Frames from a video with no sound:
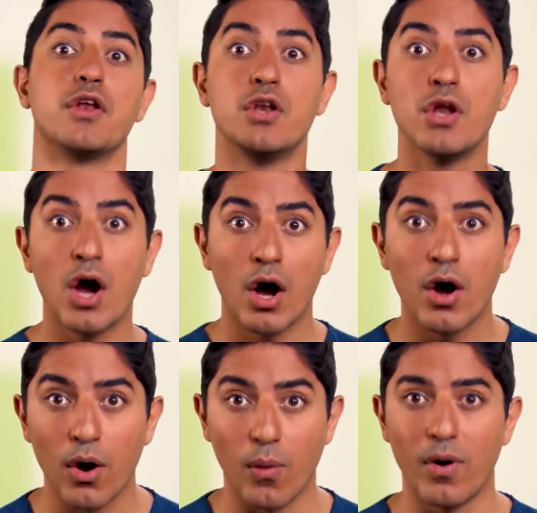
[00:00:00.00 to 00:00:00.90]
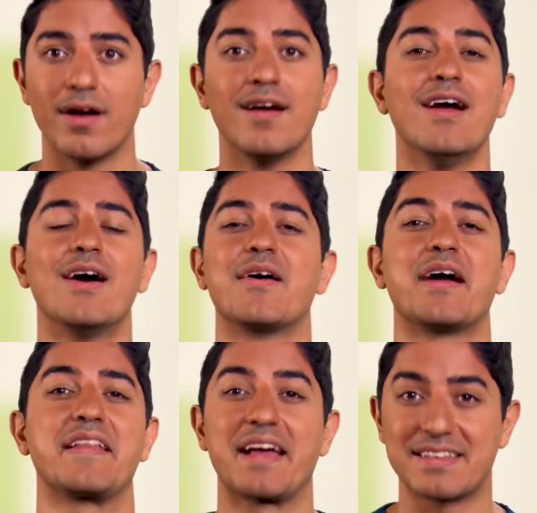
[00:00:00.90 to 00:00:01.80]
No, all
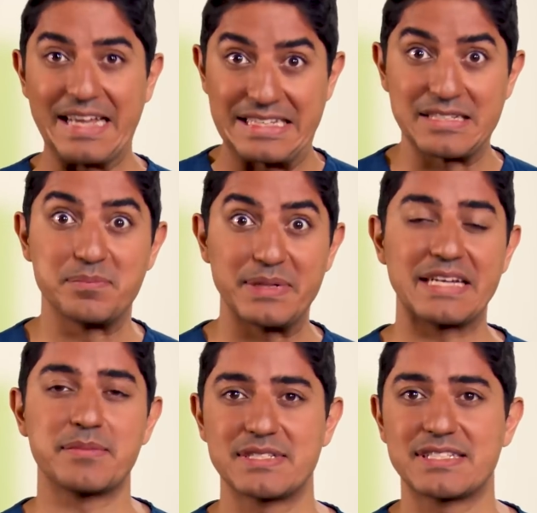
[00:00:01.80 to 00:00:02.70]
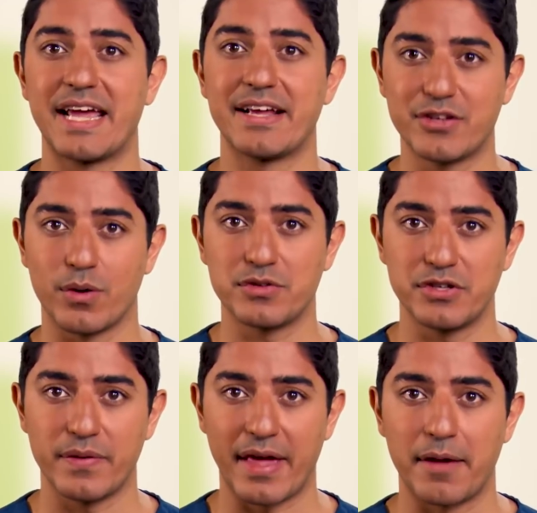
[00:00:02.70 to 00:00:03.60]
right, that's a big mistake. Don't
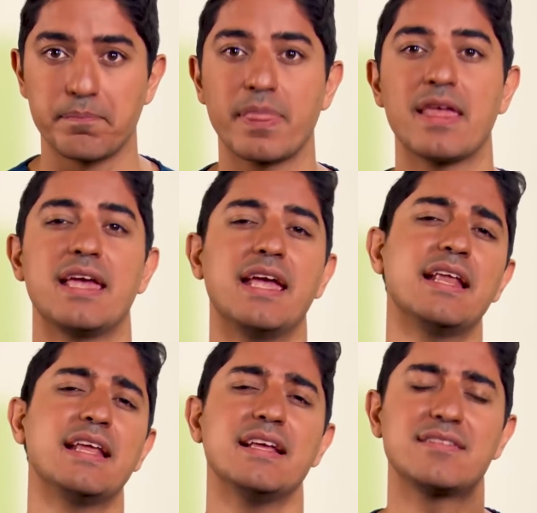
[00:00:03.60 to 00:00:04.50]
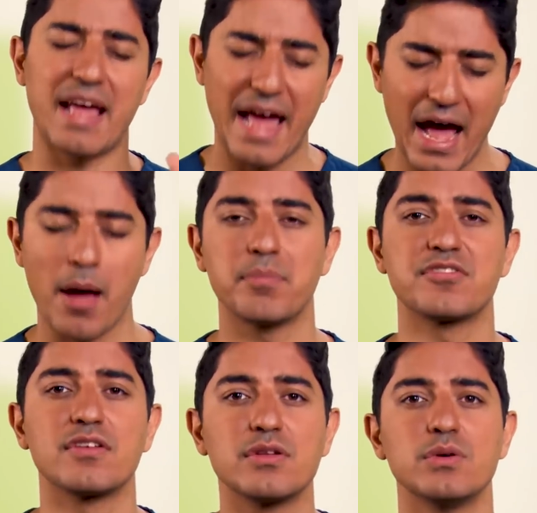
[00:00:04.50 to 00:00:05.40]
do that. It is
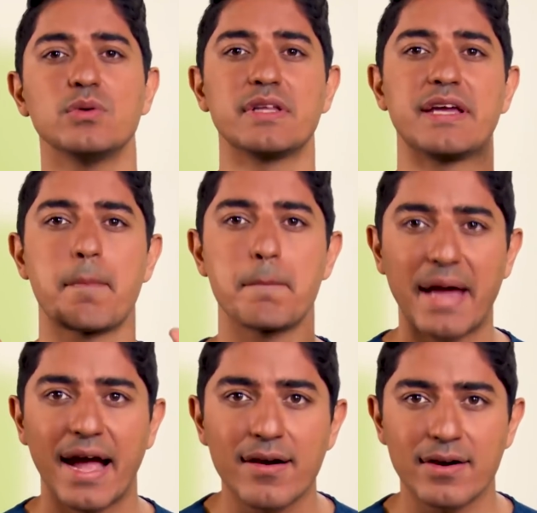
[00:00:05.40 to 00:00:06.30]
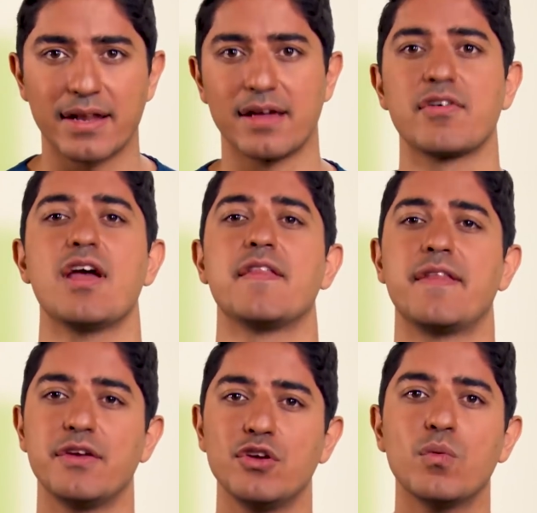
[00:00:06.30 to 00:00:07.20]
absolutely imperative
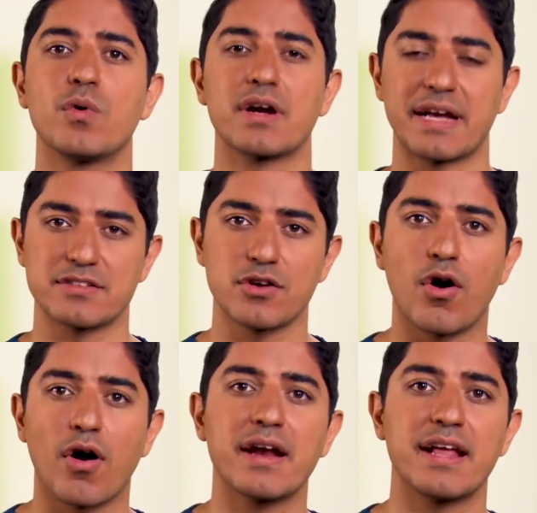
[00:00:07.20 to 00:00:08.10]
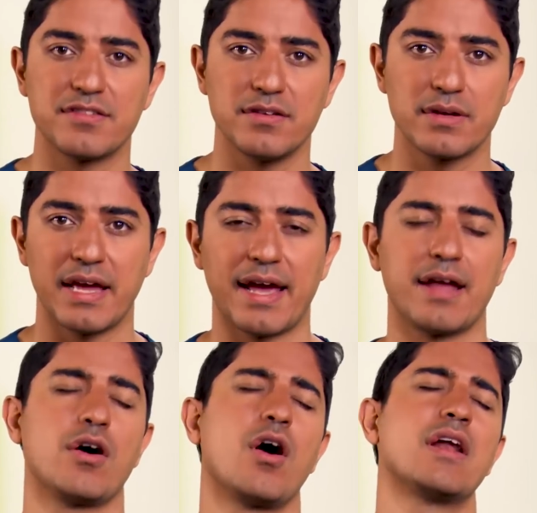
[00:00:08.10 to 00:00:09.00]
that you work as hard as you
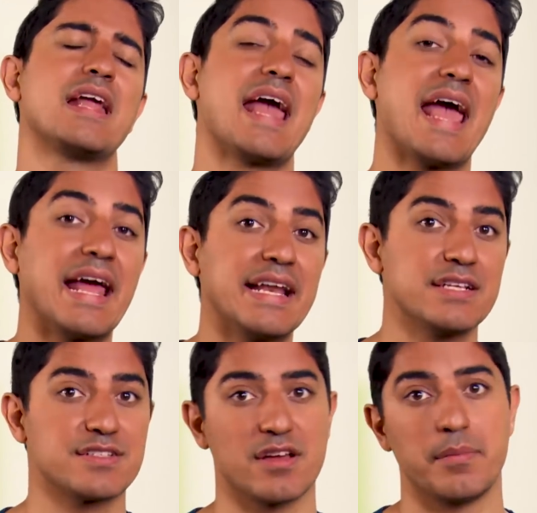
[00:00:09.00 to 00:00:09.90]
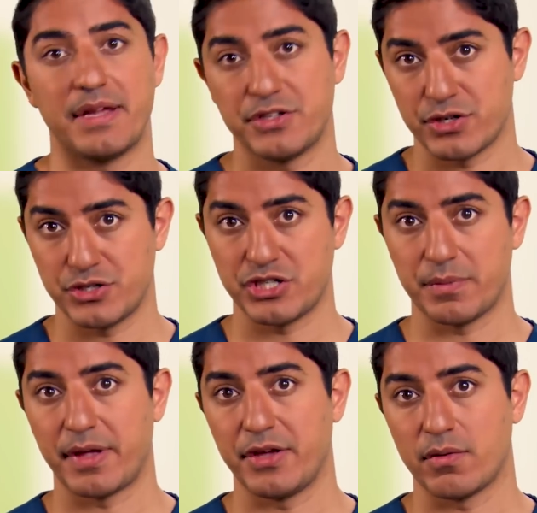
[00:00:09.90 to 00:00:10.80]
can on any sub-internship
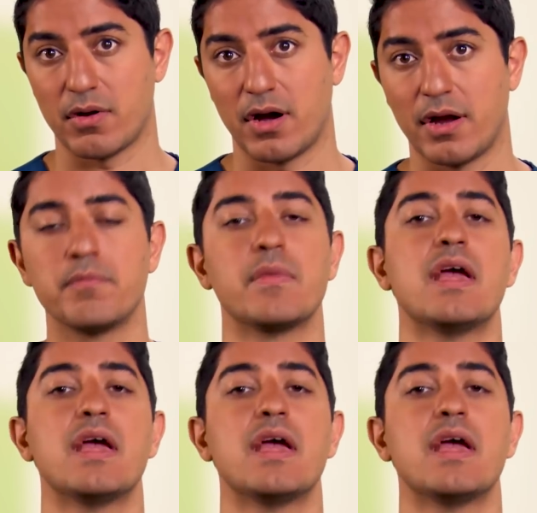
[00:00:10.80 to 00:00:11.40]
that you're on.